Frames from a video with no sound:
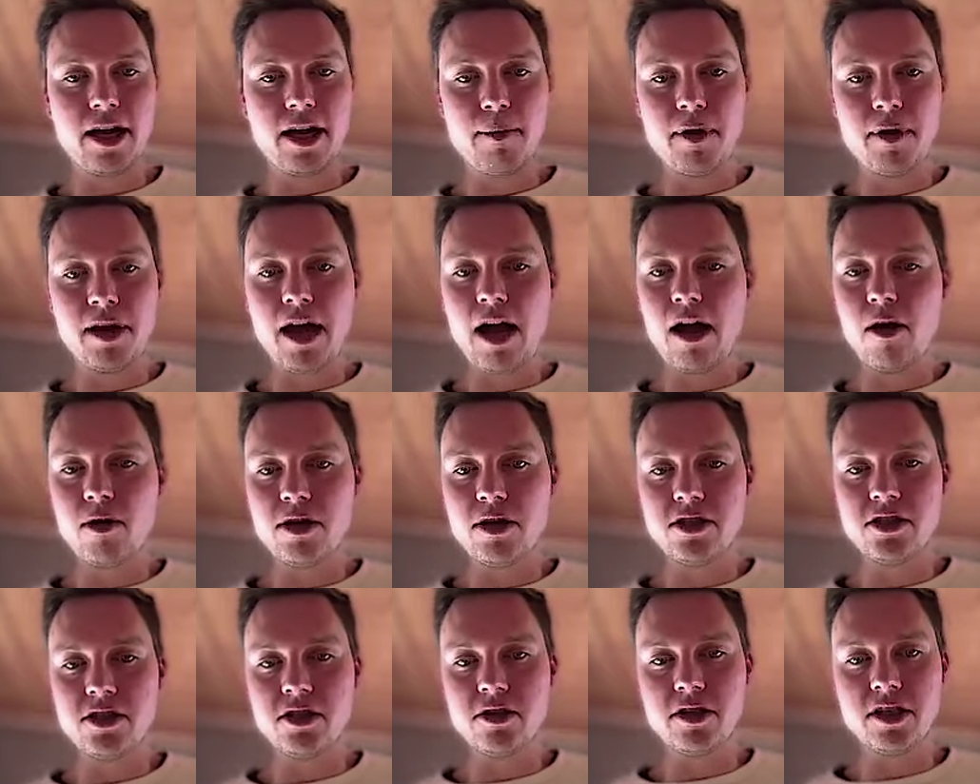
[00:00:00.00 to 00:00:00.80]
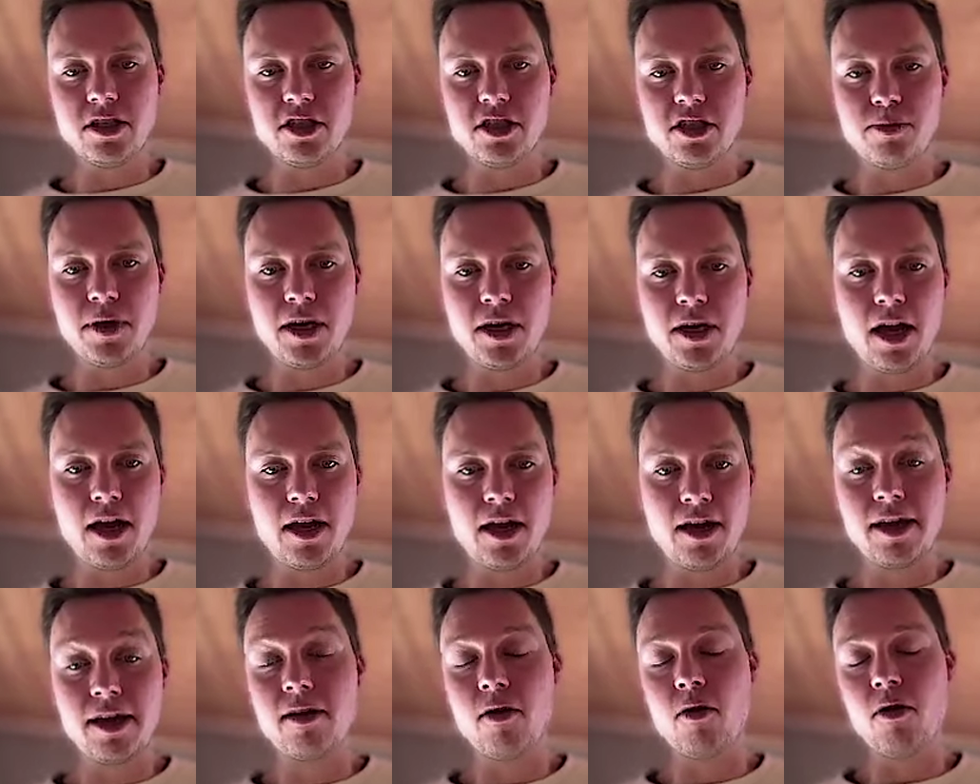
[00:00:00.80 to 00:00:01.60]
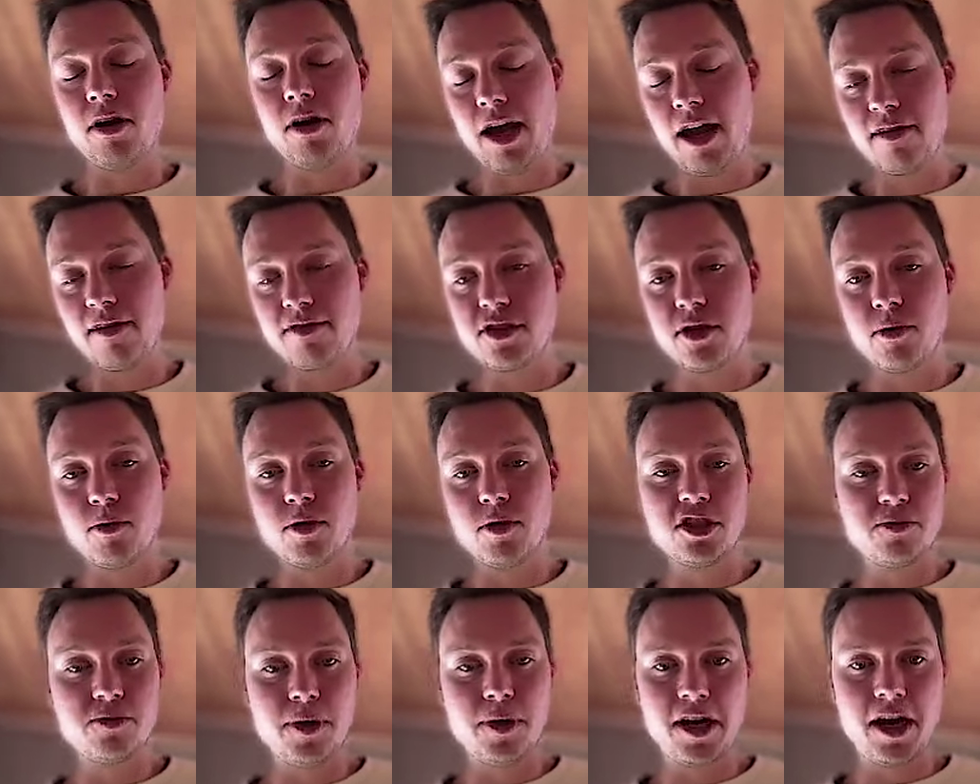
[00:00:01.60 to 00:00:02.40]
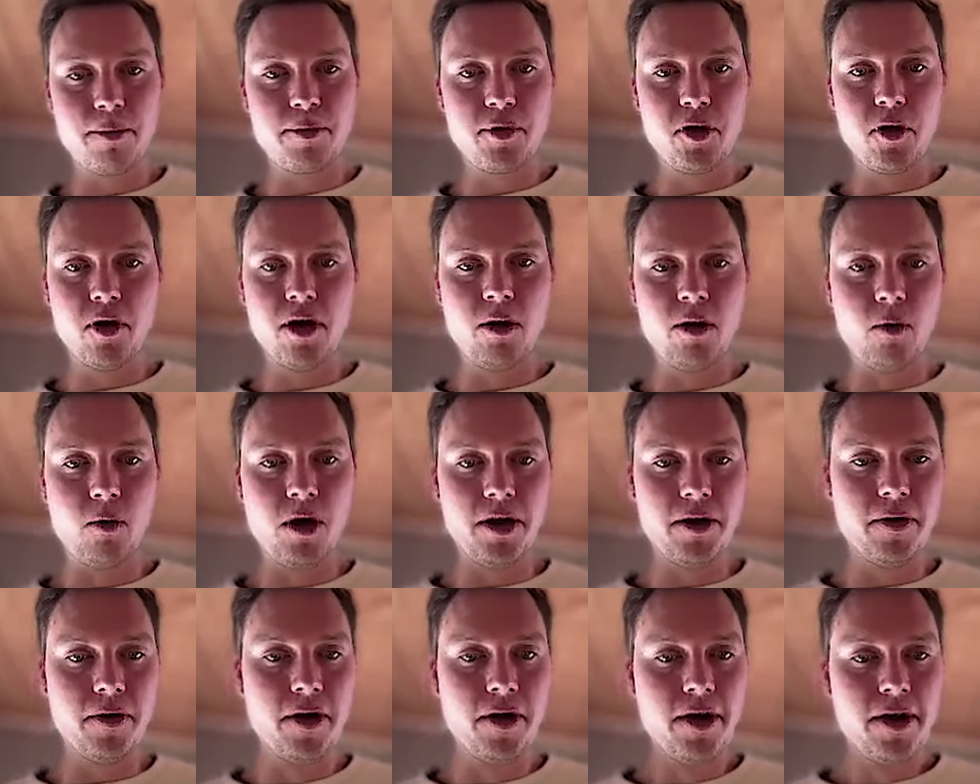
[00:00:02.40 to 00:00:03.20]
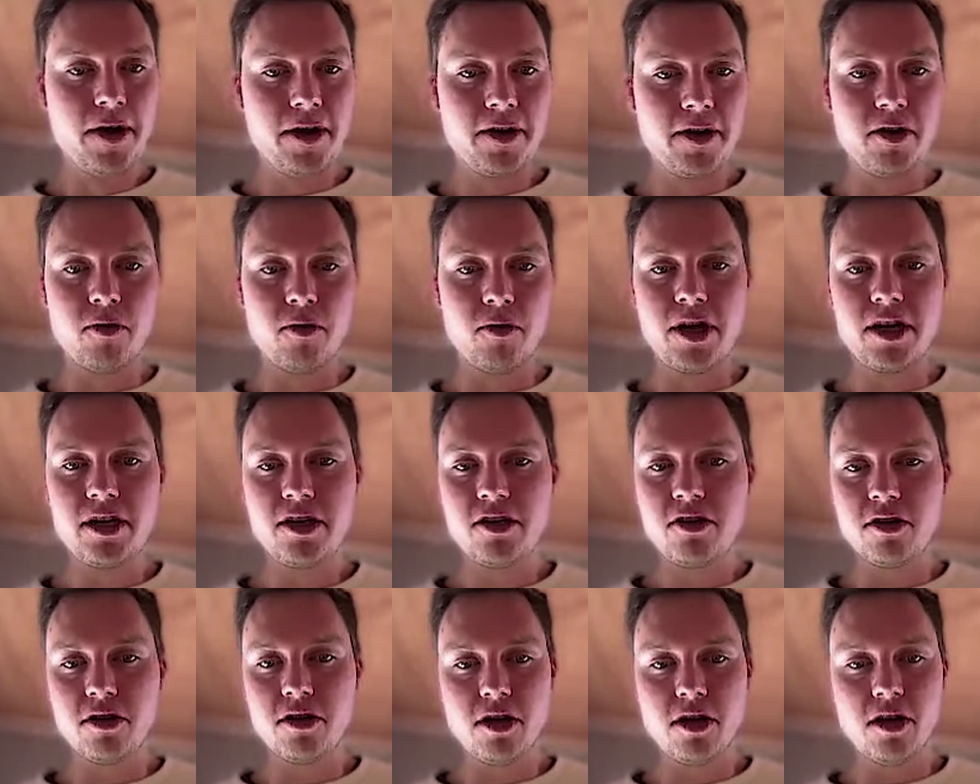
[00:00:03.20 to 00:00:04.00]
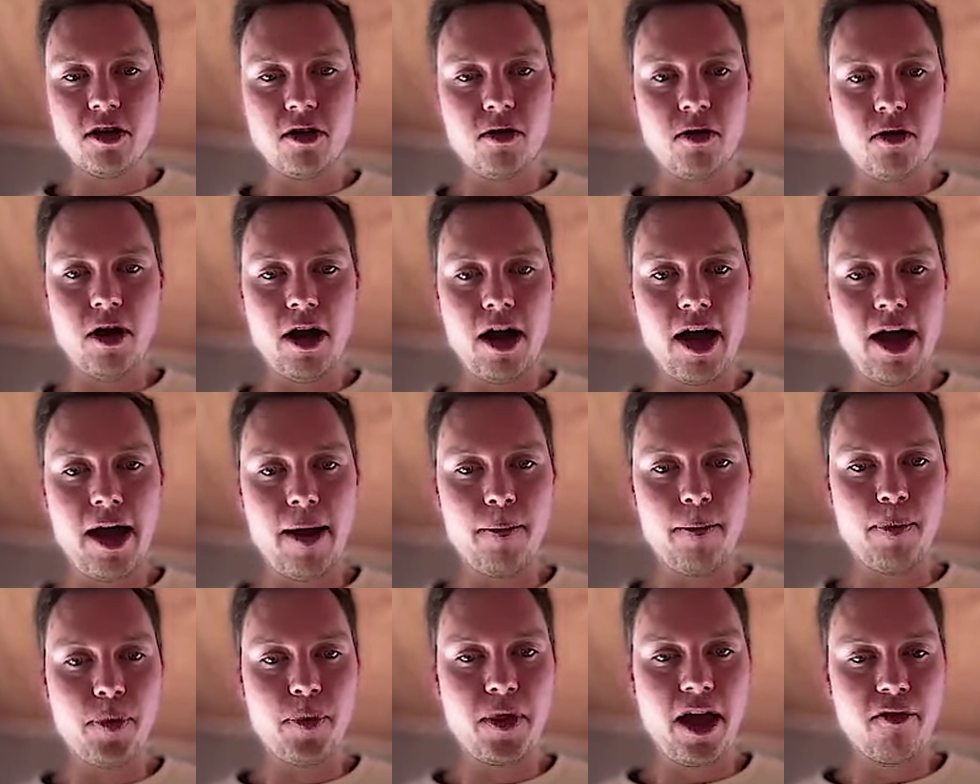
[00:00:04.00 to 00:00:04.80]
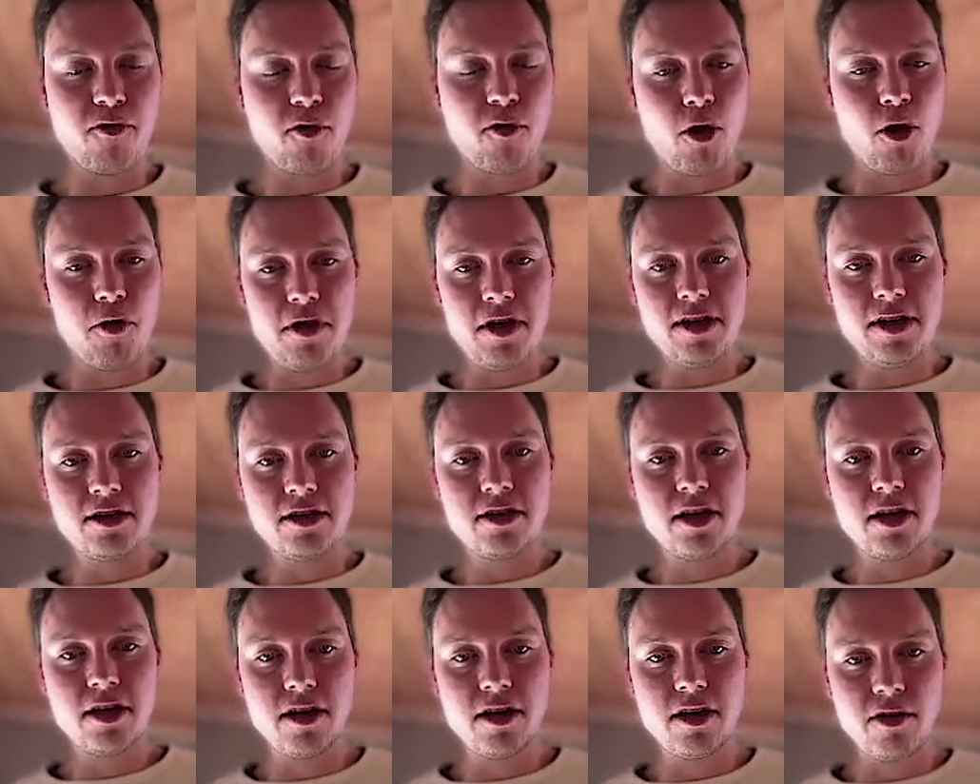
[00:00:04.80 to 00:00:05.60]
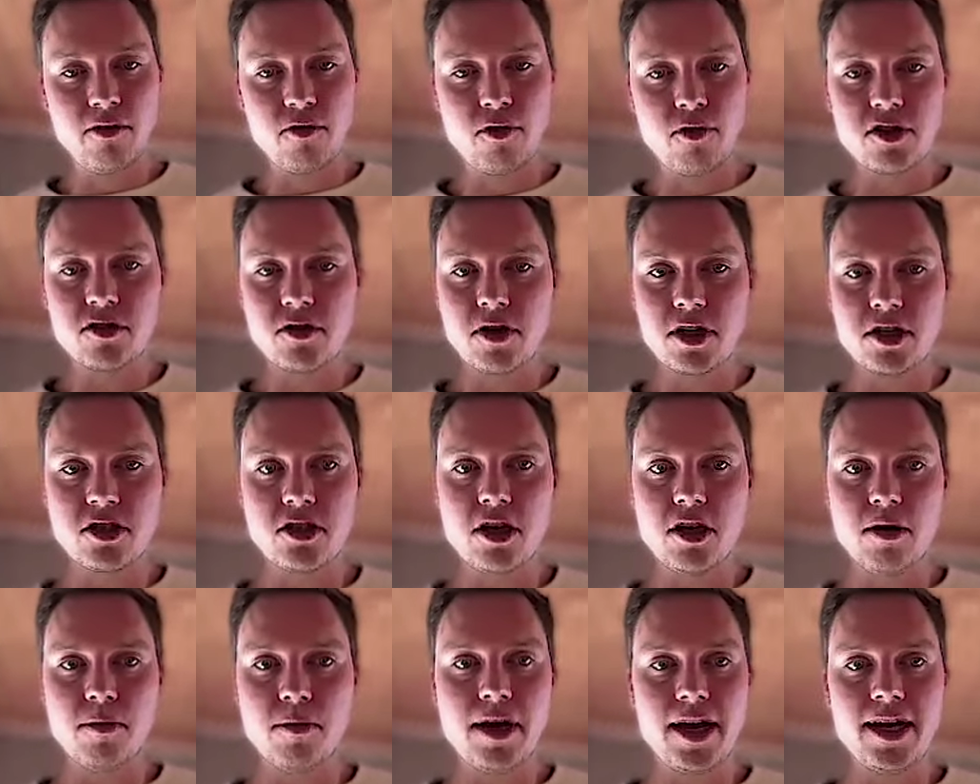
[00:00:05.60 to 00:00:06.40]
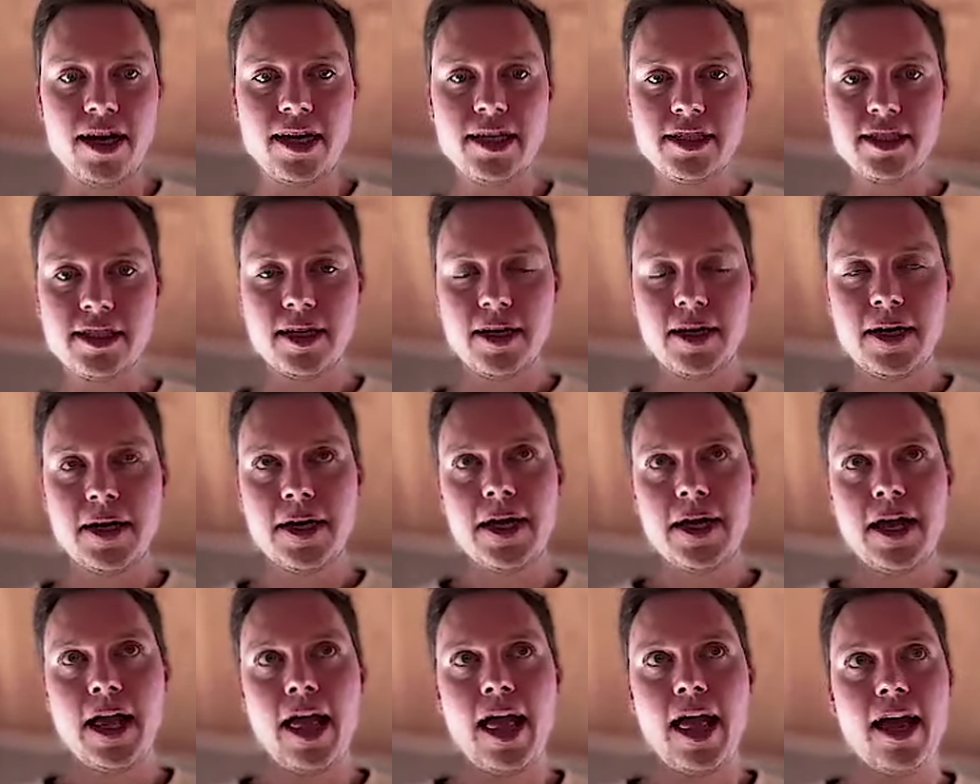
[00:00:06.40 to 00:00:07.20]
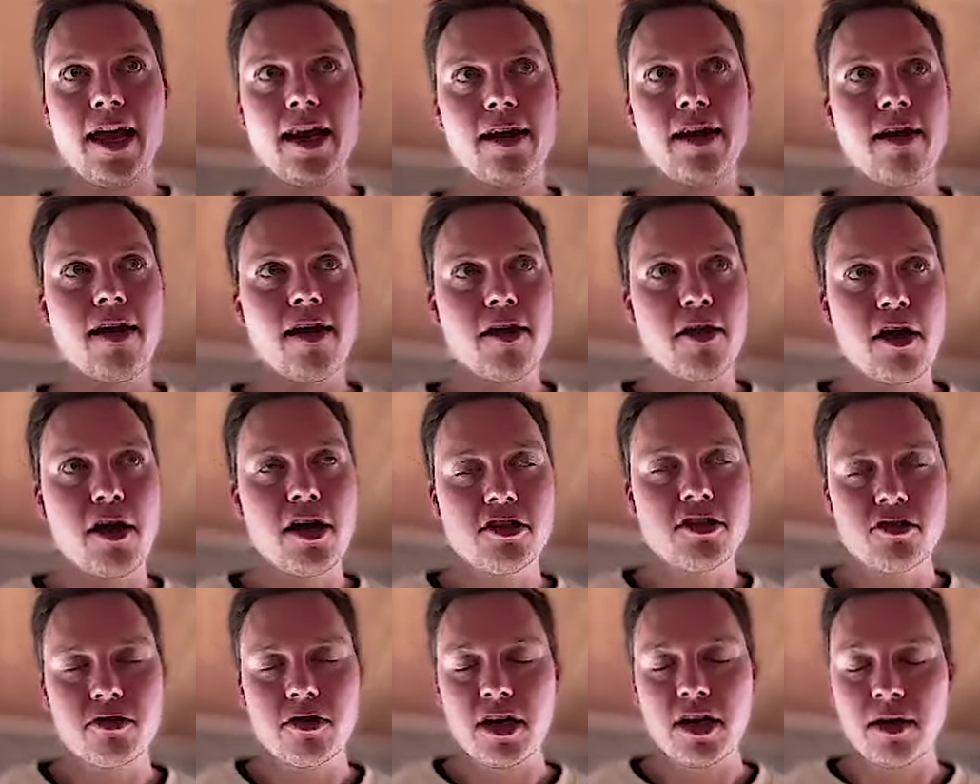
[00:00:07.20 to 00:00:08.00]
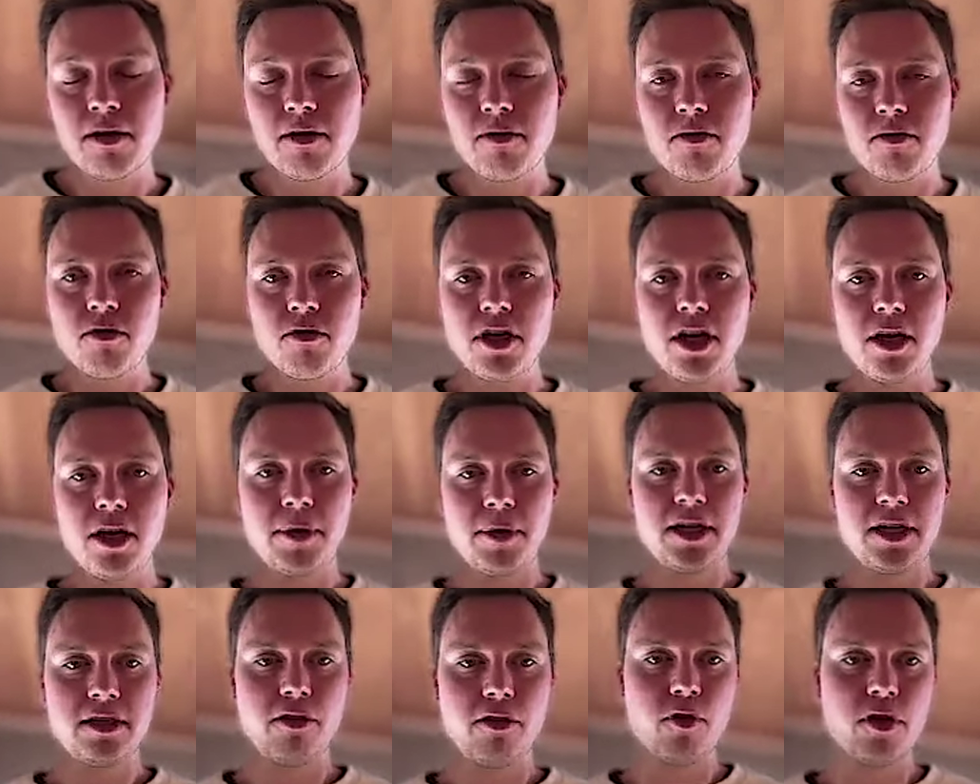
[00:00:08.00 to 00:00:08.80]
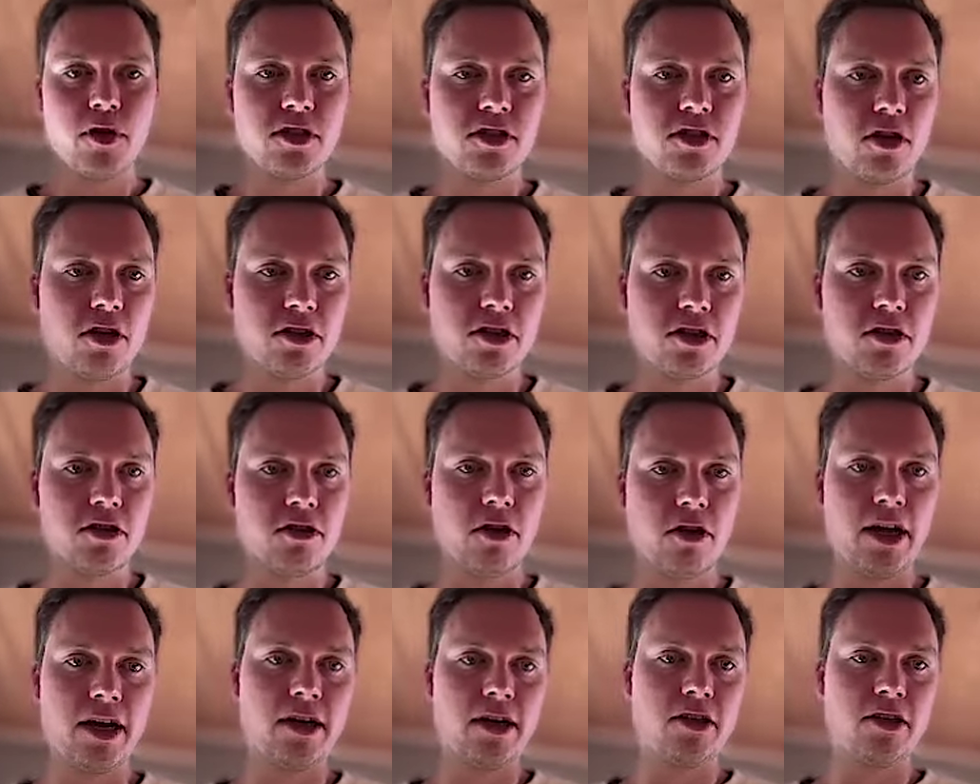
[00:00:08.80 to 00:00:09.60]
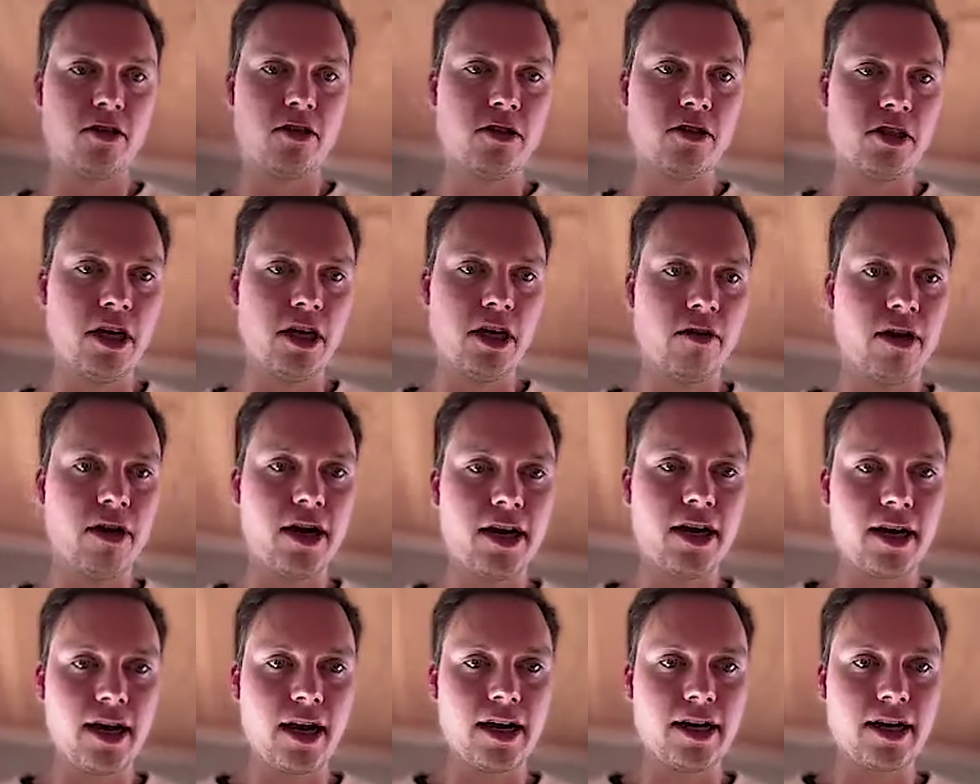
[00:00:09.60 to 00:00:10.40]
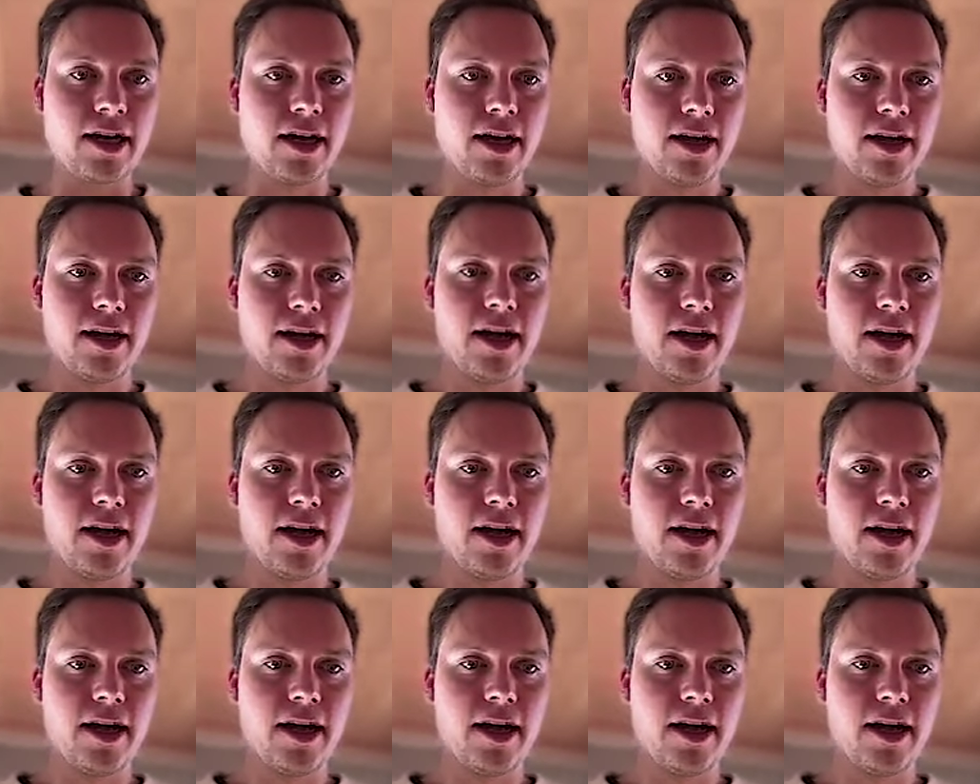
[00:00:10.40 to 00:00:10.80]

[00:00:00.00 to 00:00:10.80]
a couple hours, you can spin up, let or have someone spin up your L1. You're ready to go, have all the infrastructure in place. And there's a really big difference also to layer twos here, right? Like